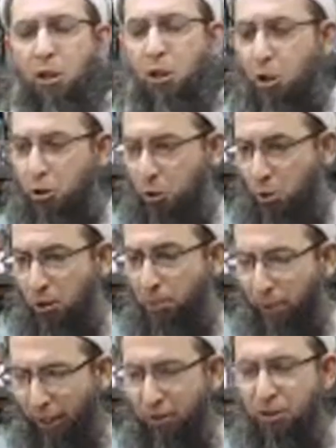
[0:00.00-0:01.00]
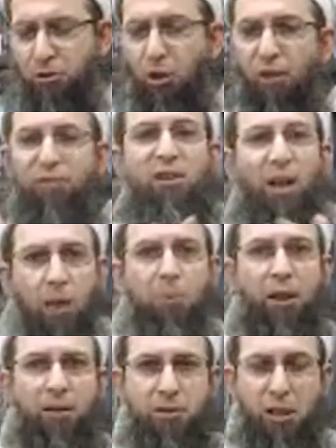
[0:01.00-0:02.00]
Show the practice of
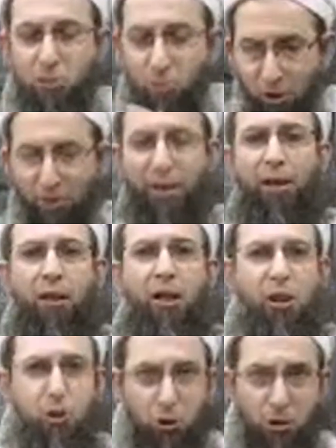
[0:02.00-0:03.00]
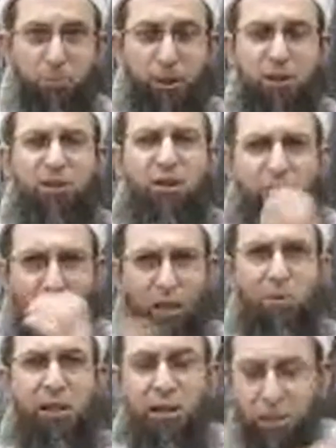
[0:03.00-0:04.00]
Sahaba. It's not there. Show the practice of
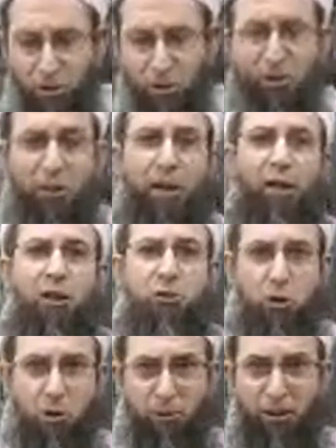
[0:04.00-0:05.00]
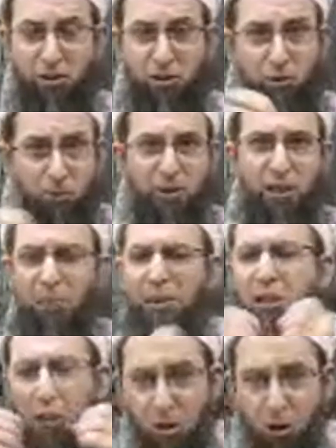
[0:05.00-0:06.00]
Tabi'in. It's not there. Show the practice of
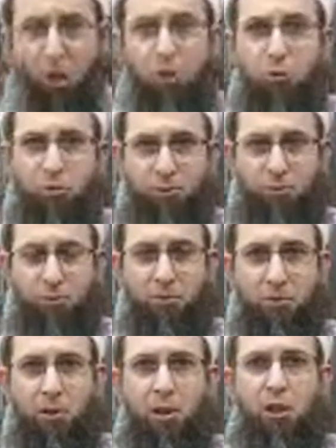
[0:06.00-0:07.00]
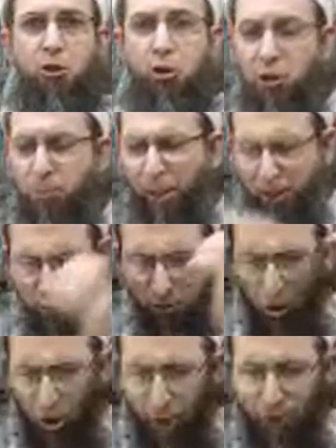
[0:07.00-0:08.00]
Tabi'in. No. Show the practice
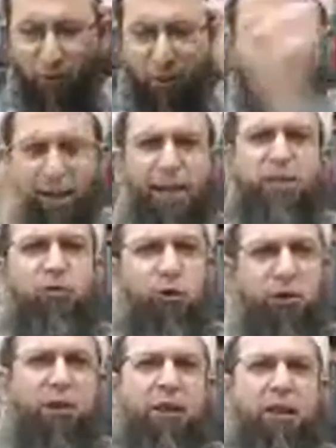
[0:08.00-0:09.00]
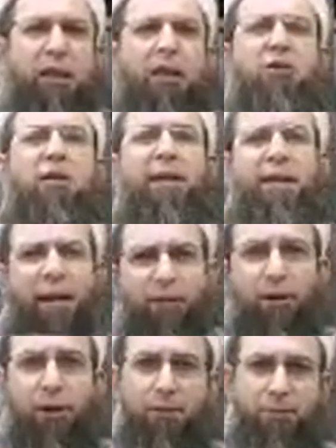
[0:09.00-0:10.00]
of the last 1400 years.
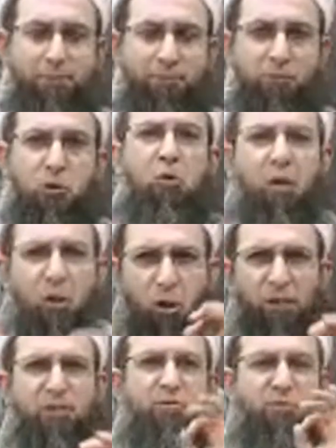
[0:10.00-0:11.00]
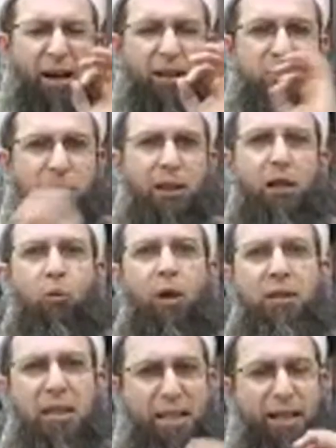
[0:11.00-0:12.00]
Never. You will not find a single one.
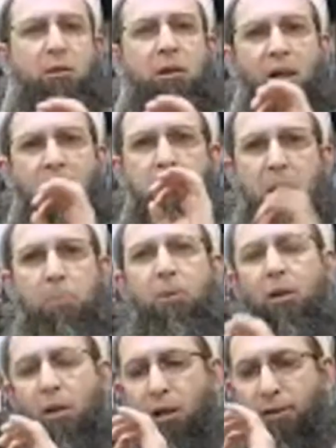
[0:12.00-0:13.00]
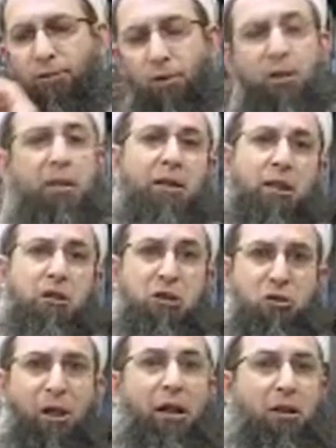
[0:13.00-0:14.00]
Yet people are following their
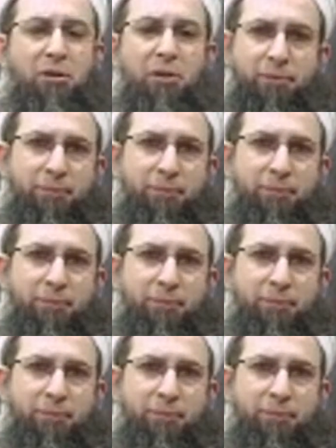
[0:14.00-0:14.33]
desires,